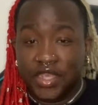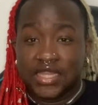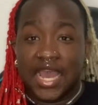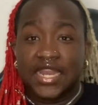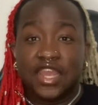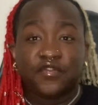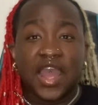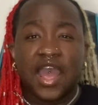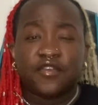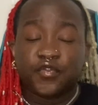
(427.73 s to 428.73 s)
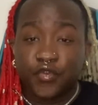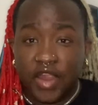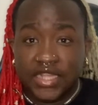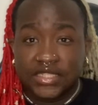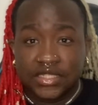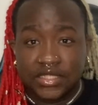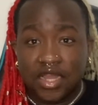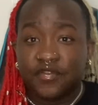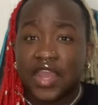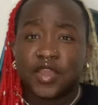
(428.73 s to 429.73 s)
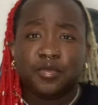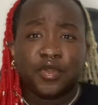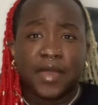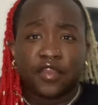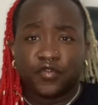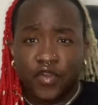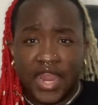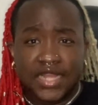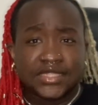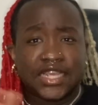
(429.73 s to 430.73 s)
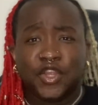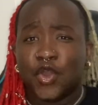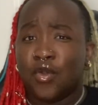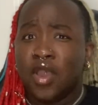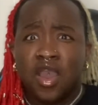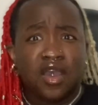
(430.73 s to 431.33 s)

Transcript: me that if I had friends and stuff, I could bring my friends, and, you know,